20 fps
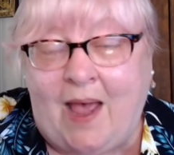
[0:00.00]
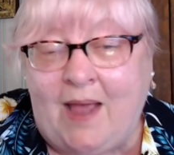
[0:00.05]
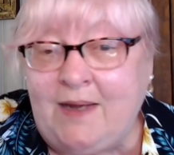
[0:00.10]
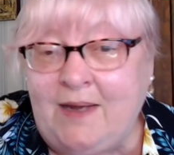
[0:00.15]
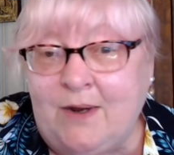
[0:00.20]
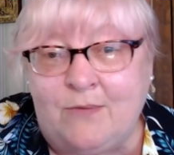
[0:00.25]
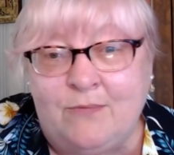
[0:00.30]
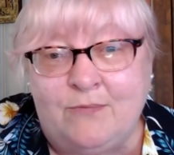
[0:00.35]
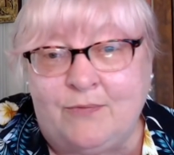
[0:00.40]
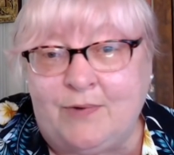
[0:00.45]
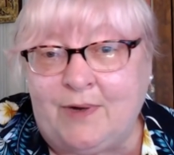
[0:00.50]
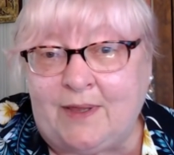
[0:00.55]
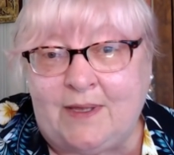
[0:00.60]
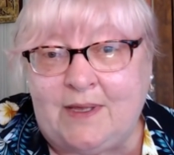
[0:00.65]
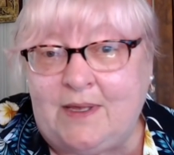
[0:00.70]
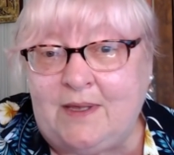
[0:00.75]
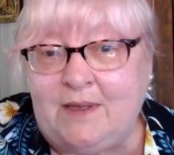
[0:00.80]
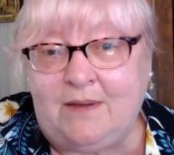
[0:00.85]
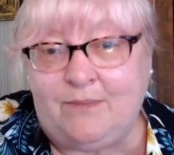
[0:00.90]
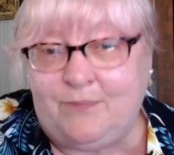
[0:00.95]
I don't
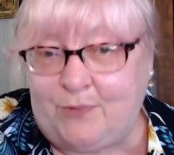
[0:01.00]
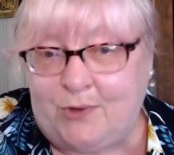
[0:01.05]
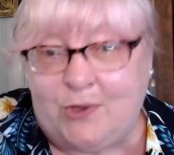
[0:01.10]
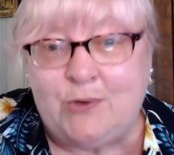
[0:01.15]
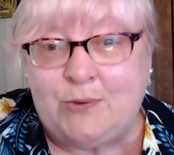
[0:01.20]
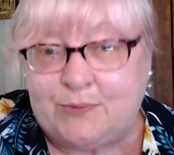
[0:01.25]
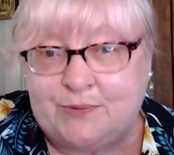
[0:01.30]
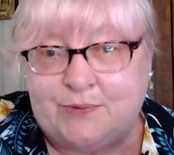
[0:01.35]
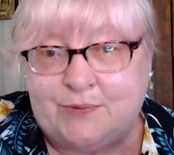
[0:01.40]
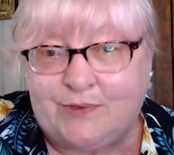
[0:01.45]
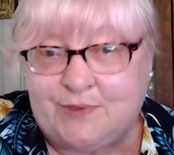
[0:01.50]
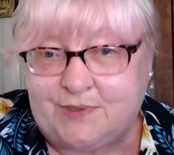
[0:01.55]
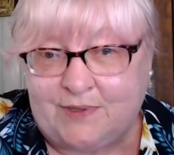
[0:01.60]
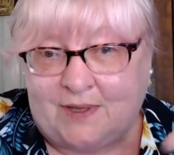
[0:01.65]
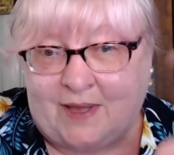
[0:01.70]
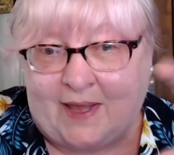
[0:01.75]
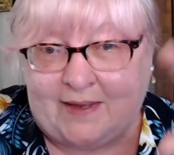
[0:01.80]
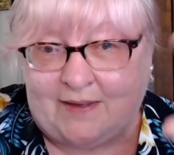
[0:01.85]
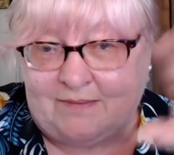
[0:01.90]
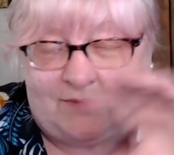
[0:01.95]
really
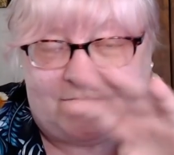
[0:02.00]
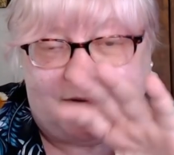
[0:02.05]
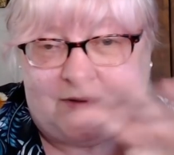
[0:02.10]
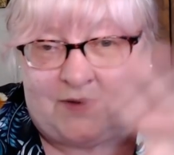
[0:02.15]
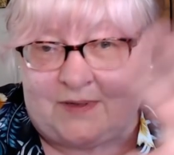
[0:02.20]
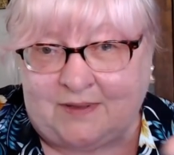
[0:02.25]
use, like,